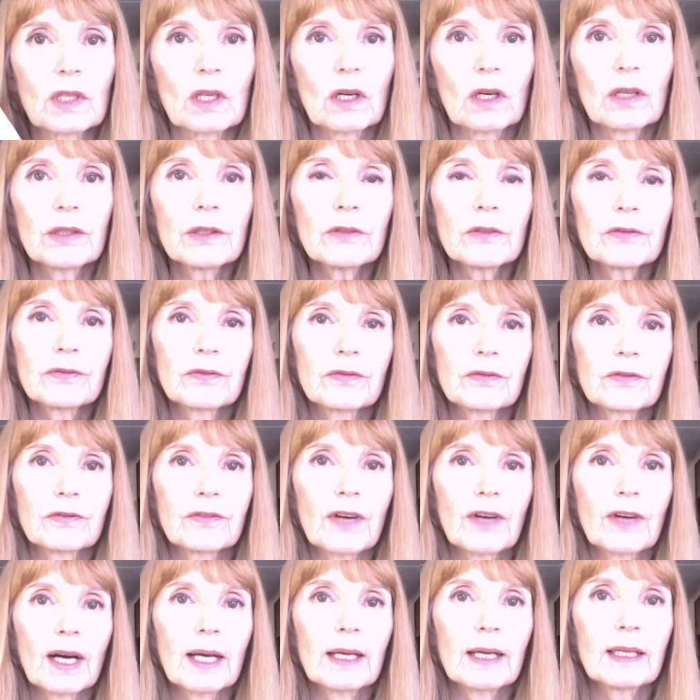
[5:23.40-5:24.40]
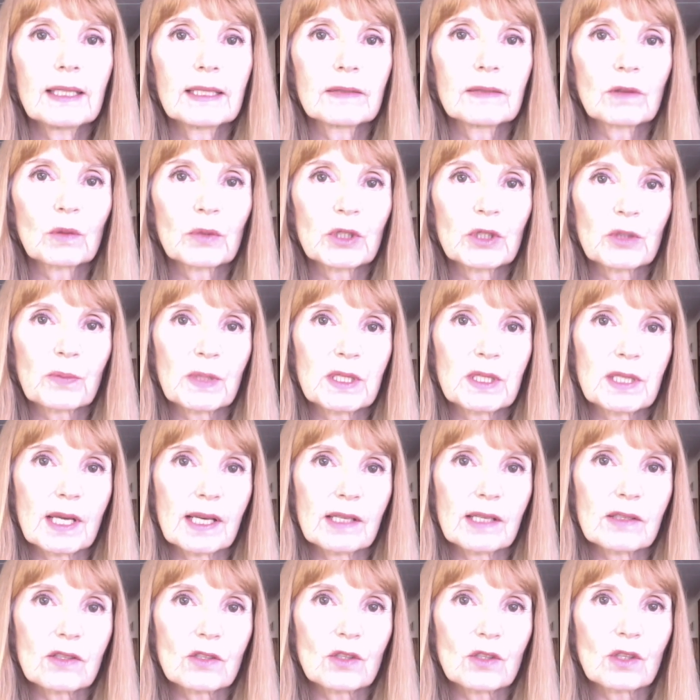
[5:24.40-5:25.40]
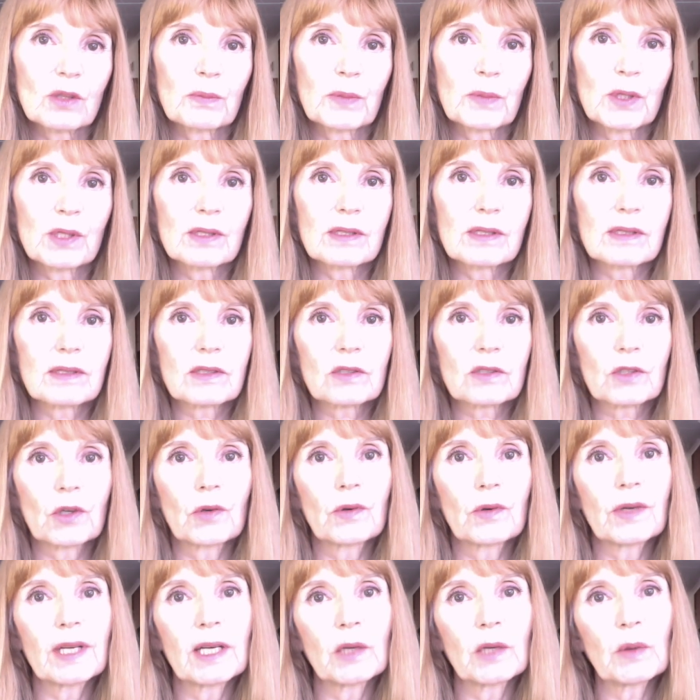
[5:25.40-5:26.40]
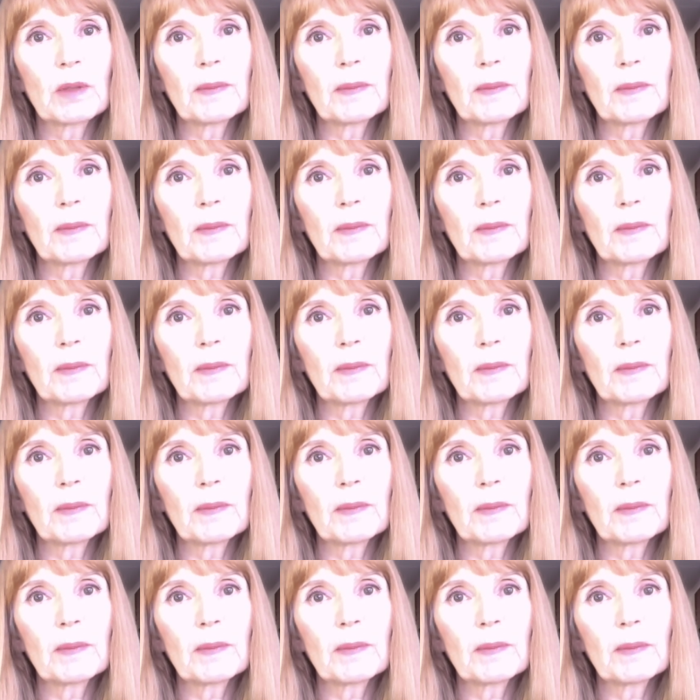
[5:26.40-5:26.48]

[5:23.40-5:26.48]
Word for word: On the fire level, which pertains to the person's career,